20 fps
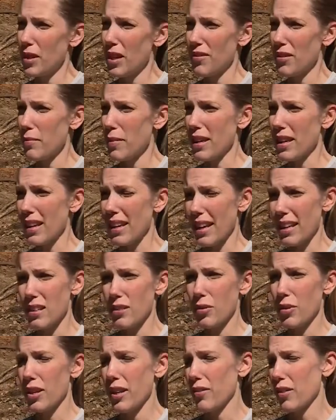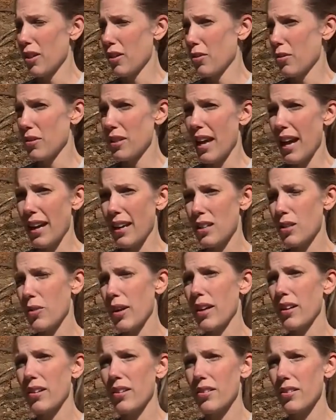You have to make a case for it. You have to go through
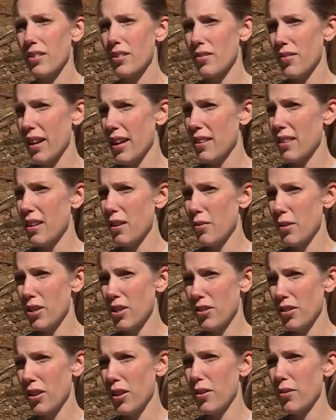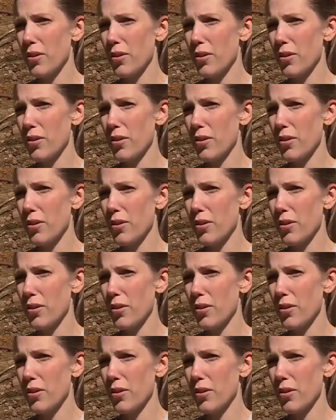tax records, find the original